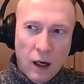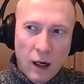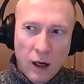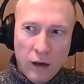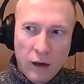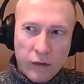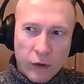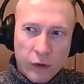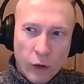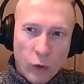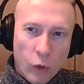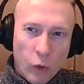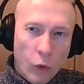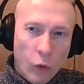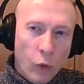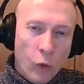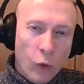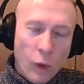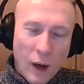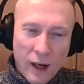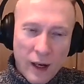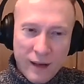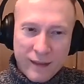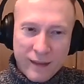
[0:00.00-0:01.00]
I've
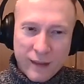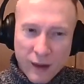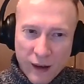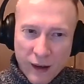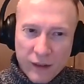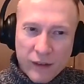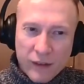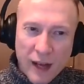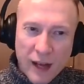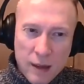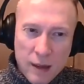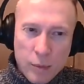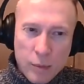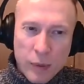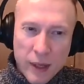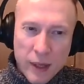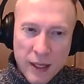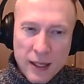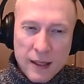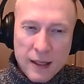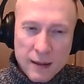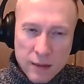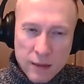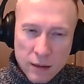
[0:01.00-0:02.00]
always kind of
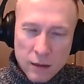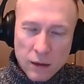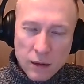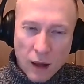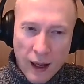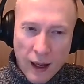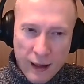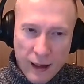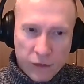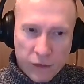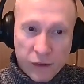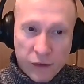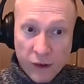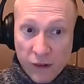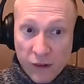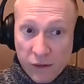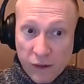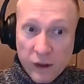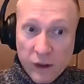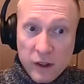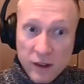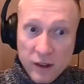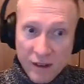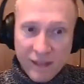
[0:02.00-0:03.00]
A-B'd like for
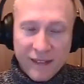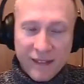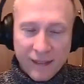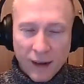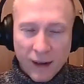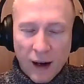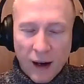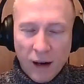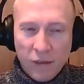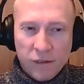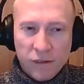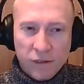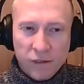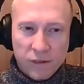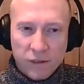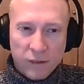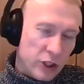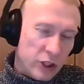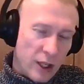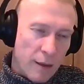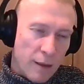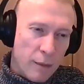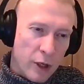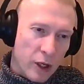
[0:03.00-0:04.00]
new stuff,
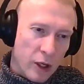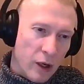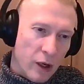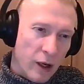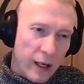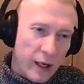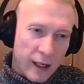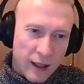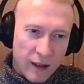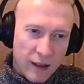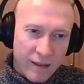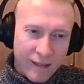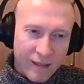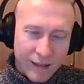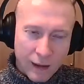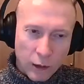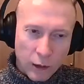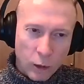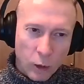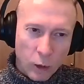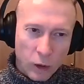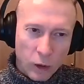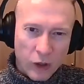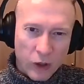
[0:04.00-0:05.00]
Gemini against
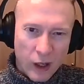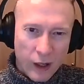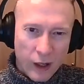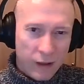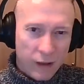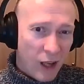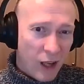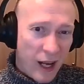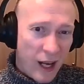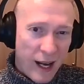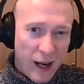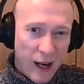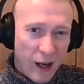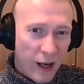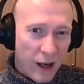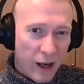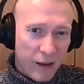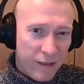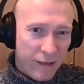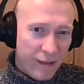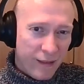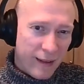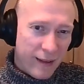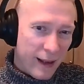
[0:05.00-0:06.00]
Claude, and like I
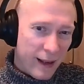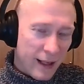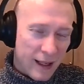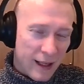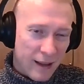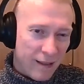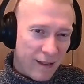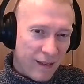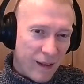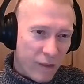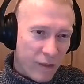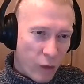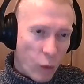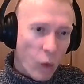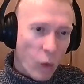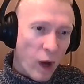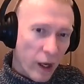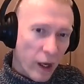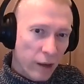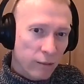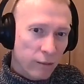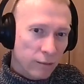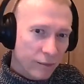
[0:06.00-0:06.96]
don't think it's ever won.